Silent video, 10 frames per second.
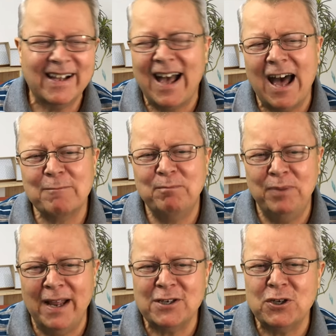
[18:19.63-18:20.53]
God
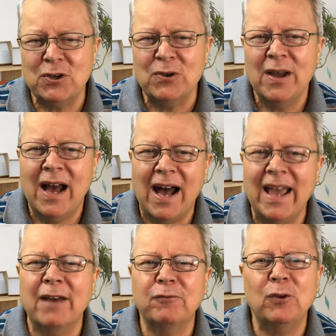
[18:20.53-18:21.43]
bless you.
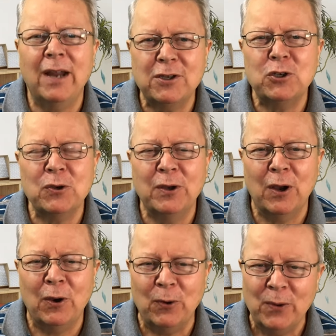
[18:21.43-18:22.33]
I have to let you
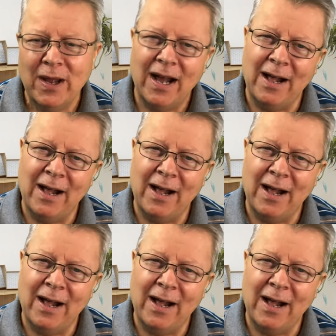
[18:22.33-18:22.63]
go.